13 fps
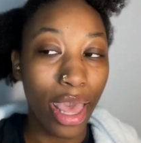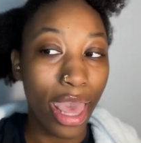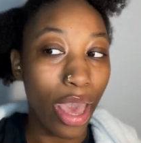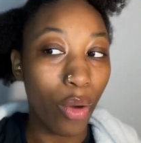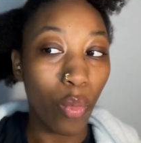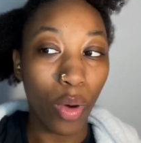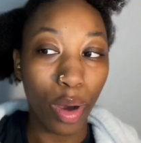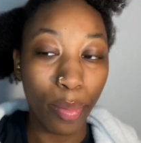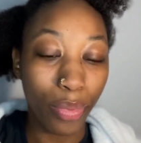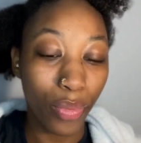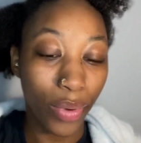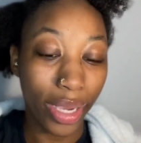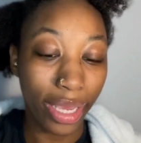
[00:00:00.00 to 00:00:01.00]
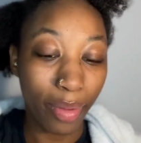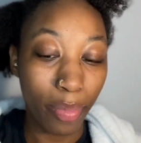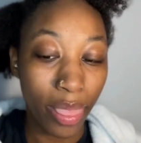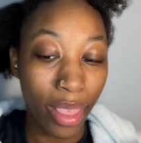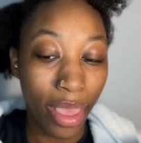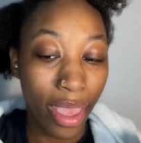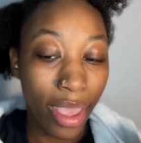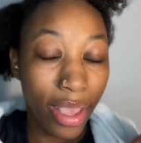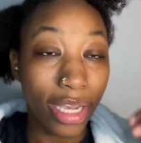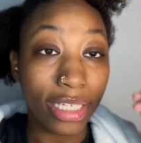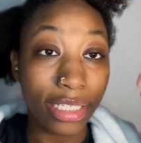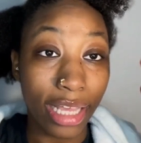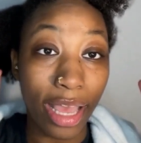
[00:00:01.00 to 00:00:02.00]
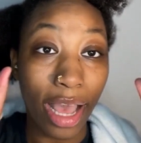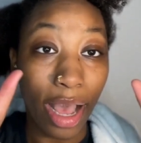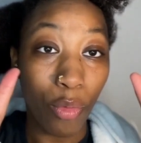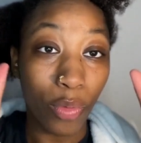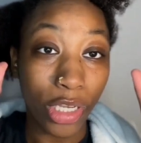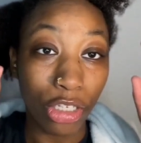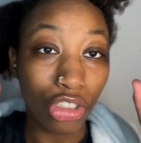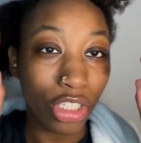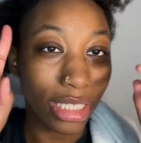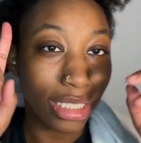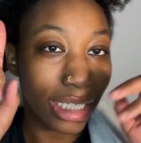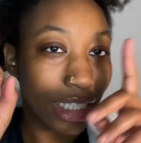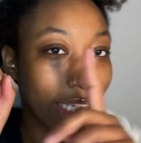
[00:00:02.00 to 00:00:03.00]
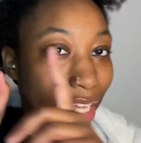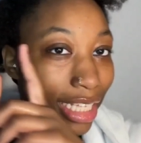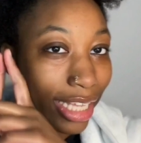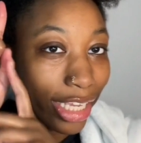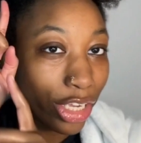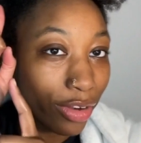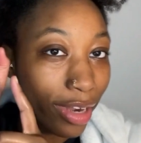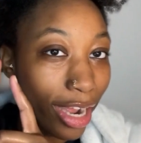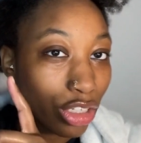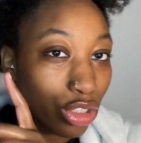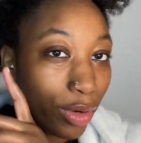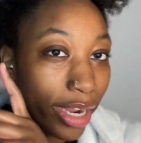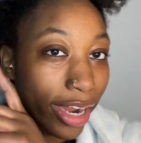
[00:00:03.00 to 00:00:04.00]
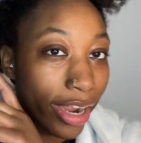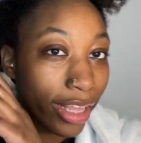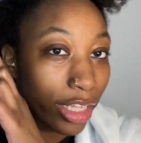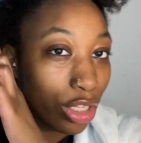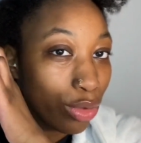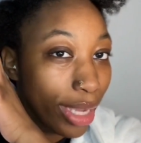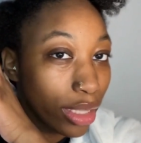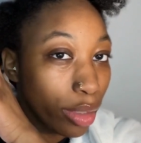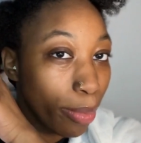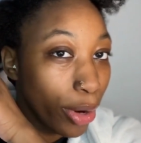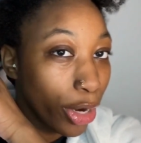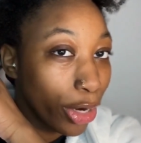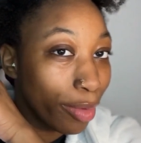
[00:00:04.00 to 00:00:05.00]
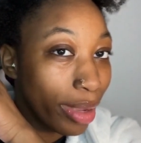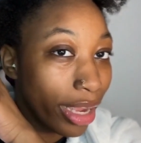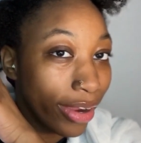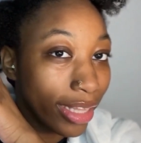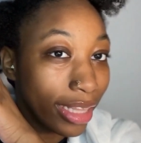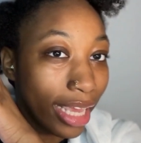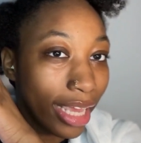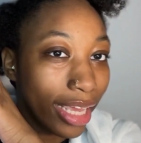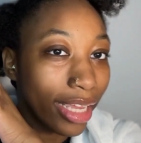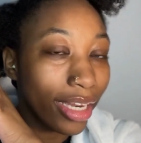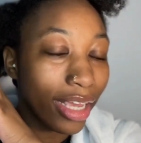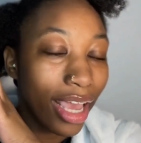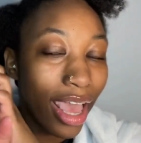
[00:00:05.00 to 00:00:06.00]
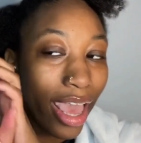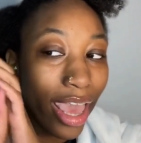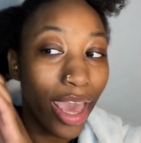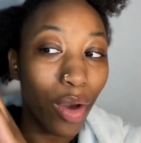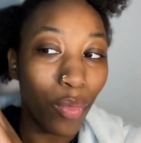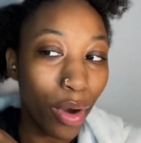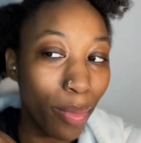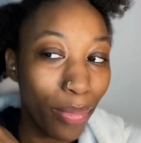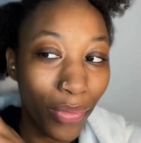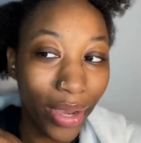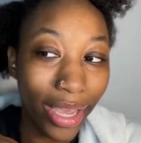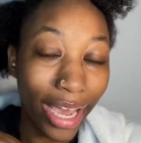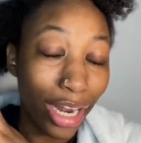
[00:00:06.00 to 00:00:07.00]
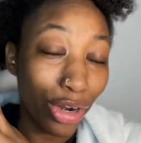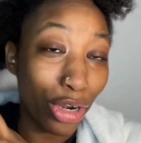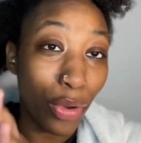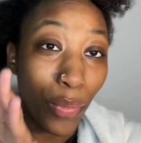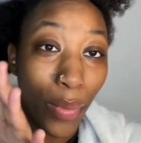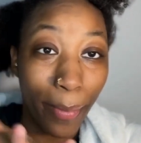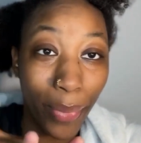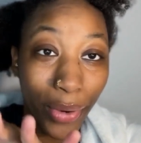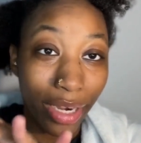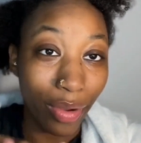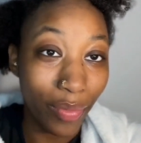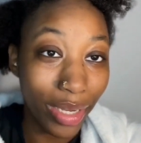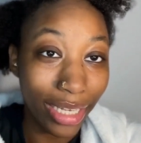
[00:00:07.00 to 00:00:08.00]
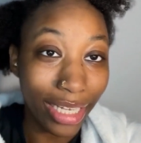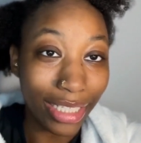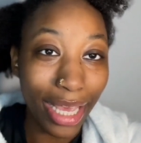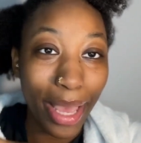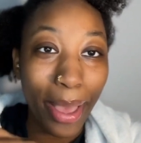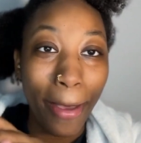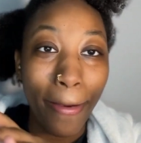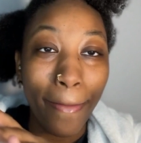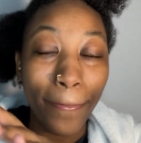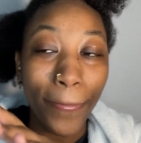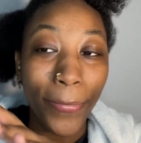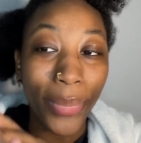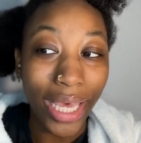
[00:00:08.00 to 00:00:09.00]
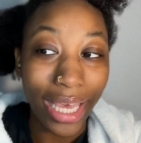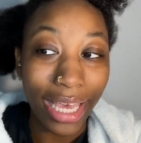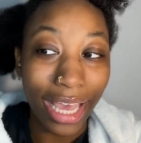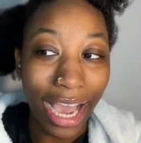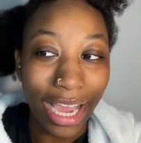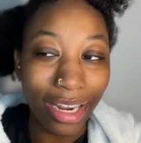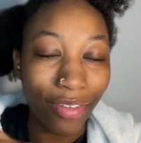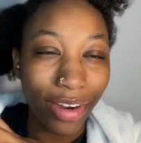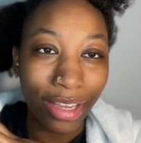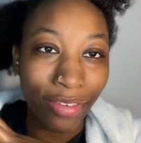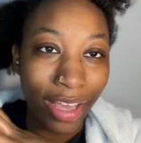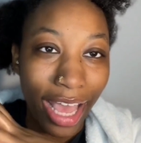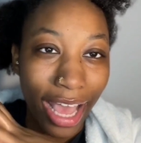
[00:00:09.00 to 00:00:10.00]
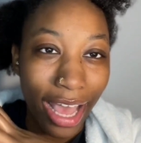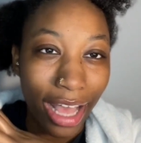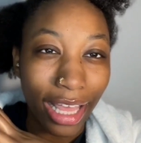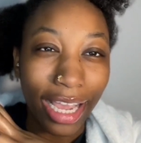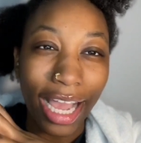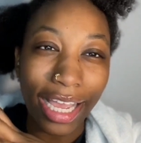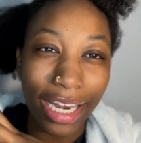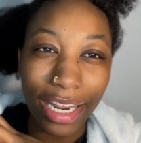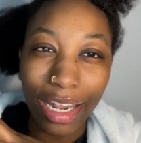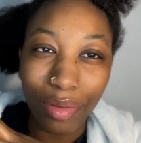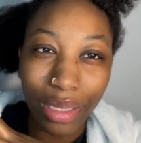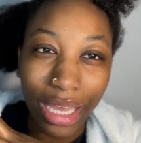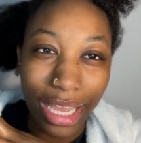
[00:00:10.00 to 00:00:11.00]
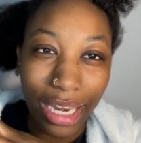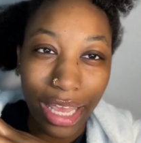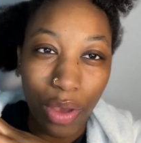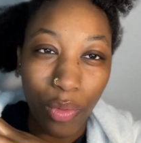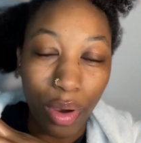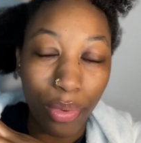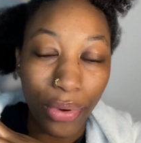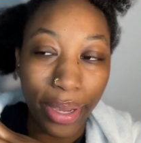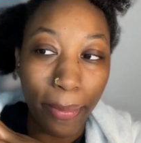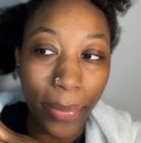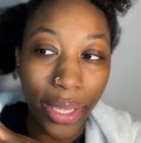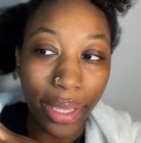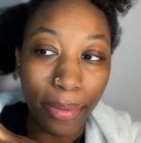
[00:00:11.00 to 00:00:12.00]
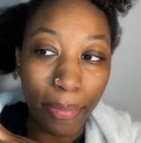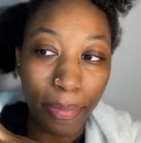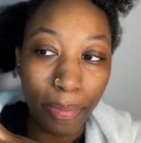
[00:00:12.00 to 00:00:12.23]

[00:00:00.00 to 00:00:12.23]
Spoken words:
at one point, because when you transition, it's like your natural hair and then you got the perm hair at the end. At one point, I don't know what point it was, but I never even had, like, I ended up cutting it at one point, but